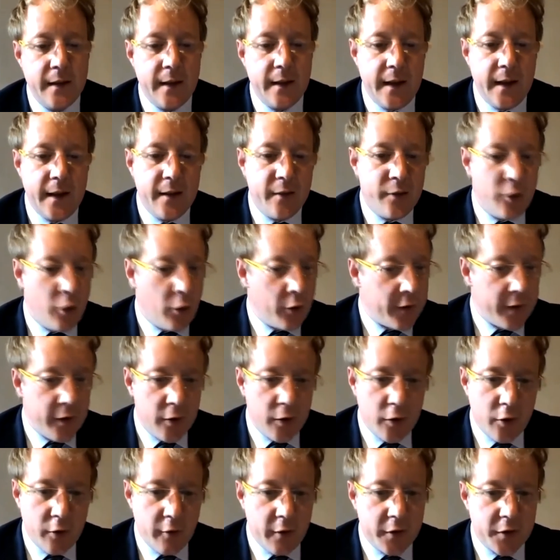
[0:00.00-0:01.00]
is not
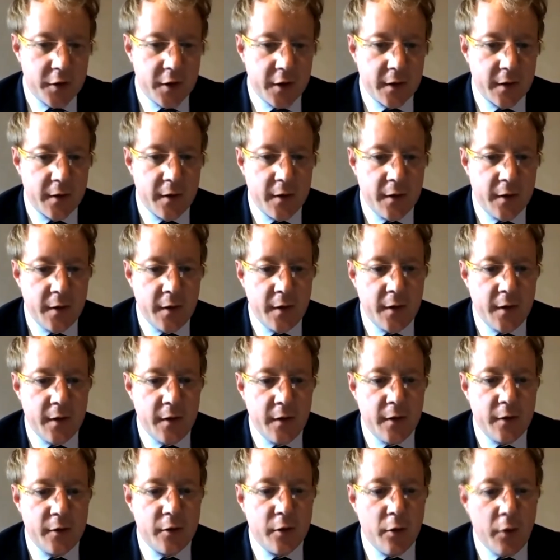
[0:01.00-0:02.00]
encouraging.
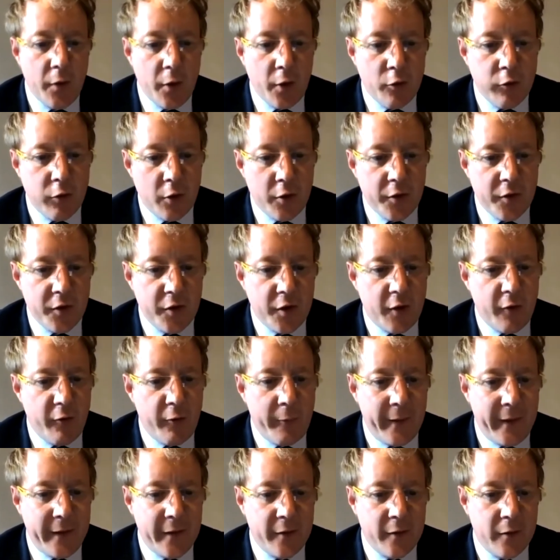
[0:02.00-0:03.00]
Until the
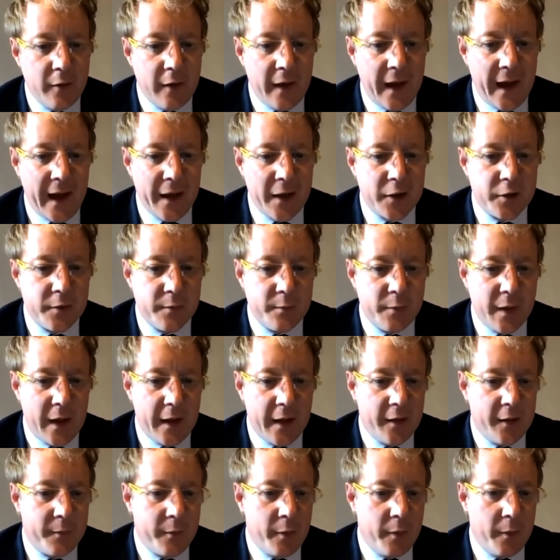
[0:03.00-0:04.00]
cross-governmental action plan
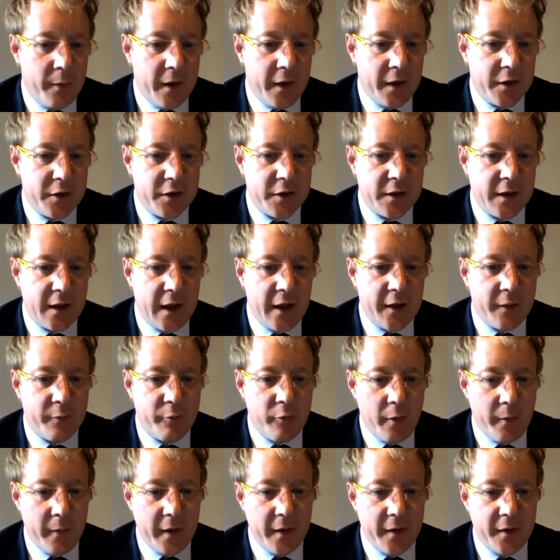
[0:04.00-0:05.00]
is published, as
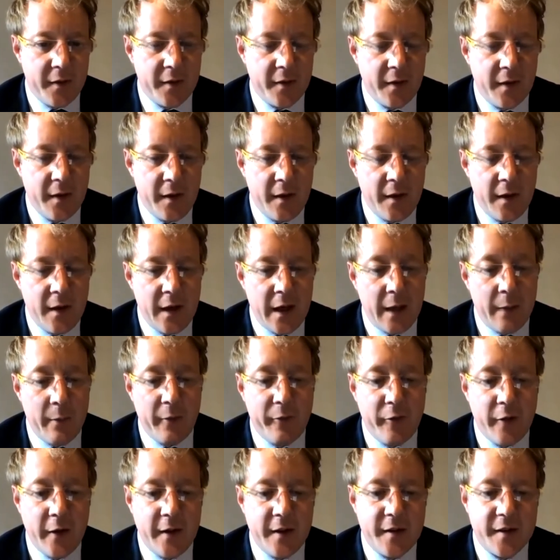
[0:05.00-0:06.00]
promised, I'm
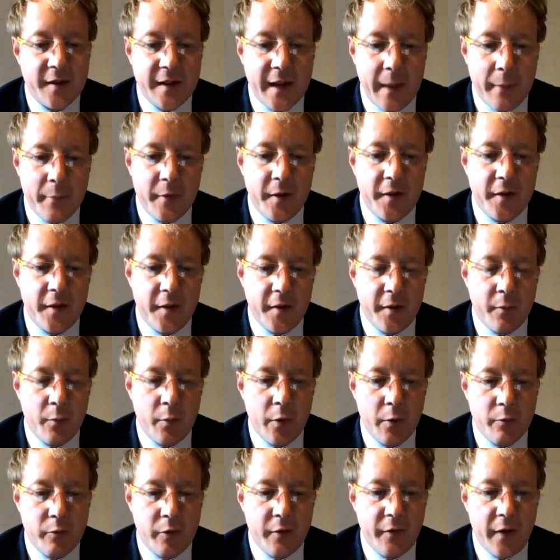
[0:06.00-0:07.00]
afraid scepticism
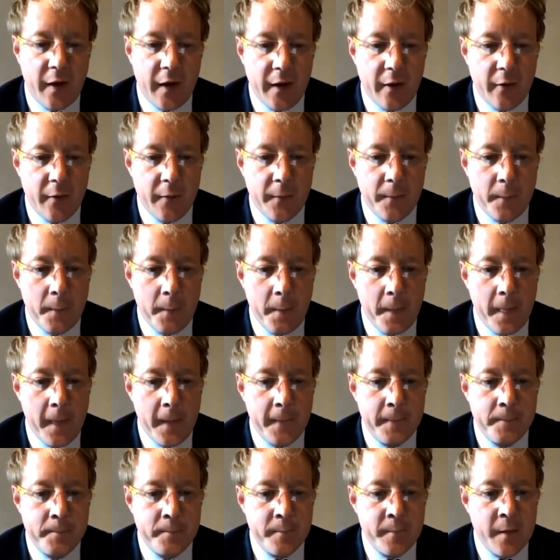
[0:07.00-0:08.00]
will prevail.
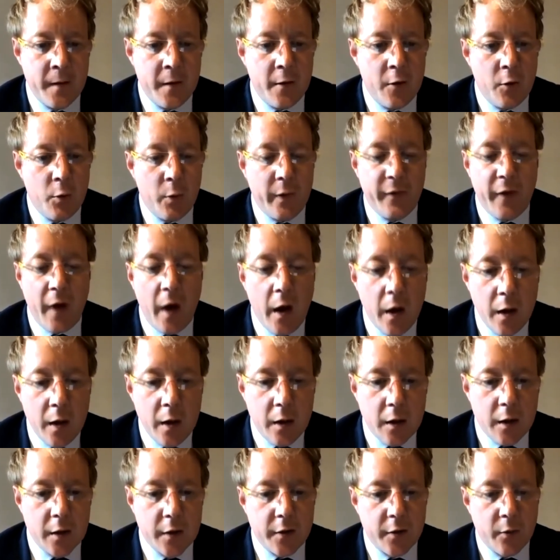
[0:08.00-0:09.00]
We've
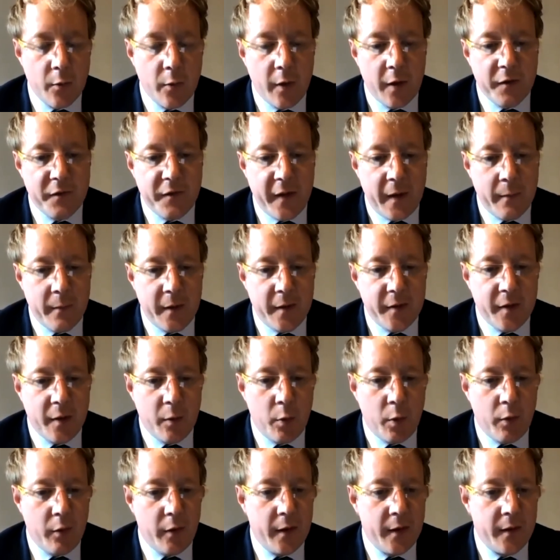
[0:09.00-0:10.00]
heard why families are
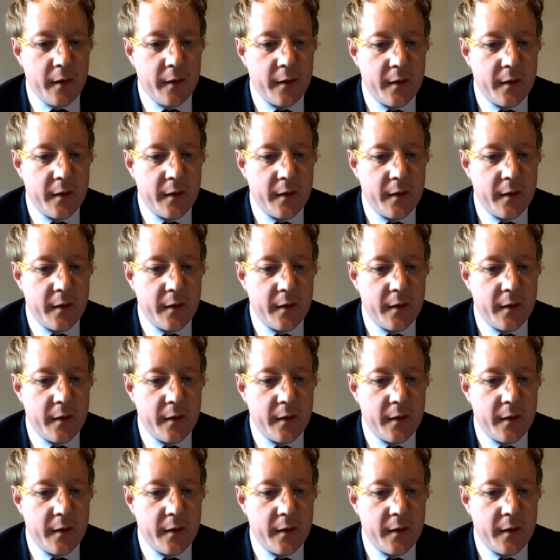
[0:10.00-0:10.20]
worried.